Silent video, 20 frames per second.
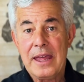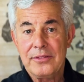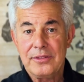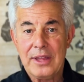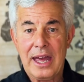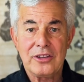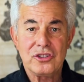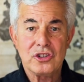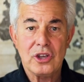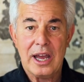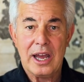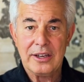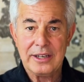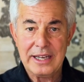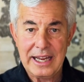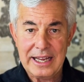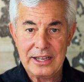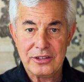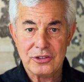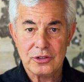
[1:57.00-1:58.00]
That child
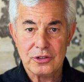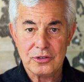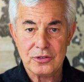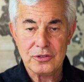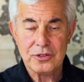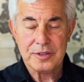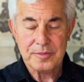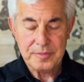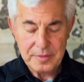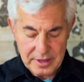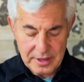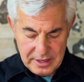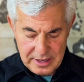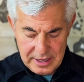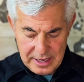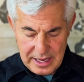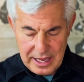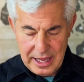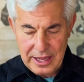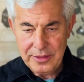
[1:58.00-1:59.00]
answers,
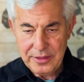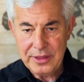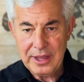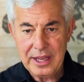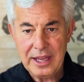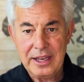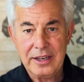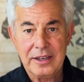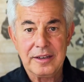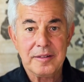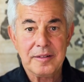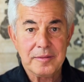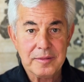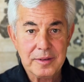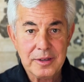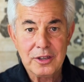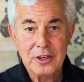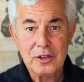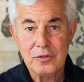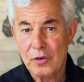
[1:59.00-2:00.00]
and then
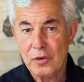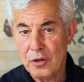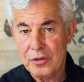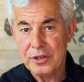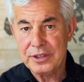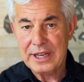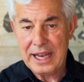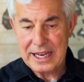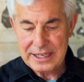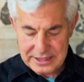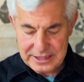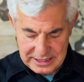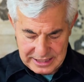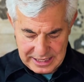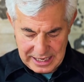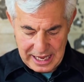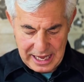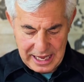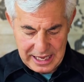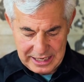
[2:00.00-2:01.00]
you roll the dice
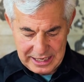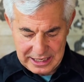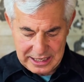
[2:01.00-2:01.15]
again.